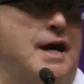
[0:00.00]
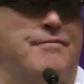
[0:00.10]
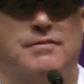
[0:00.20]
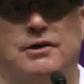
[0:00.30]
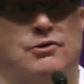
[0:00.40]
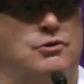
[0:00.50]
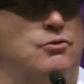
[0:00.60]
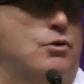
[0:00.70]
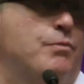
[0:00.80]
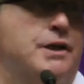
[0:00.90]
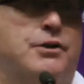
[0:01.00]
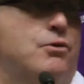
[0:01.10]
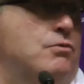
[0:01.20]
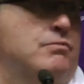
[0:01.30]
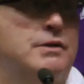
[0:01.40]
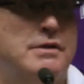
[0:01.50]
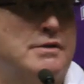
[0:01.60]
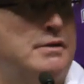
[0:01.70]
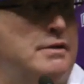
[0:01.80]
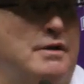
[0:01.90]
staff and the group they do.
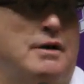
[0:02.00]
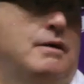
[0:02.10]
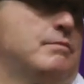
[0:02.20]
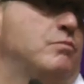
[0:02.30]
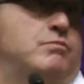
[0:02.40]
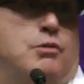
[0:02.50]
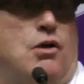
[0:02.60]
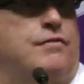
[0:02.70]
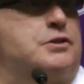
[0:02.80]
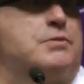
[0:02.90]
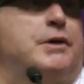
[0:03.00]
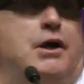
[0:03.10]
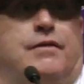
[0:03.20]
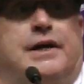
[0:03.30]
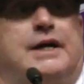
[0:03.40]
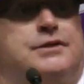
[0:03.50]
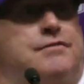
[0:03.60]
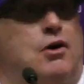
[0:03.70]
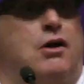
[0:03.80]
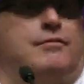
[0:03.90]
Both of us have been on the
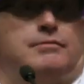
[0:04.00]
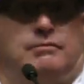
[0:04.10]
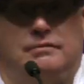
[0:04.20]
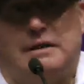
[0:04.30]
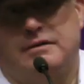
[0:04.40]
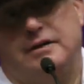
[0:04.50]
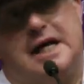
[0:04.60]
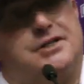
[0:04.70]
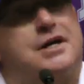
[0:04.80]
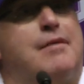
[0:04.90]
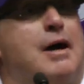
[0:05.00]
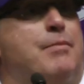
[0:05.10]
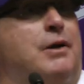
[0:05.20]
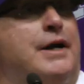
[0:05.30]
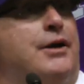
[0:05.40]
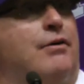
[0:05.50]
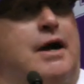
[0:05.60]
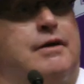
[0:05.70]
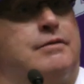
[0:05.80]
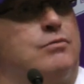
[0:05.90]
ends of all of them. Last time I played here,
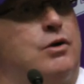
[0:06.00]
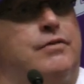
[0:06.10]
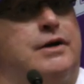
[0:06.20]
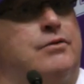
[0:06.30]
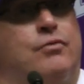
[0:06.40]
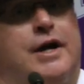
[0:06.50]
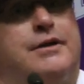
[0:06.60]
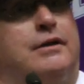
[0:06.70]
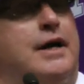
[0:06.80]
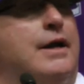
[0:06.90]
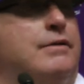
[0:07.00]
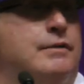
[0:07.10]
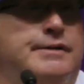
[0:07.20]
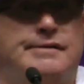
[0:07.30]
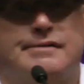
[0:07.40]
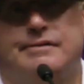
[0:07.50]
I went and did rain delay,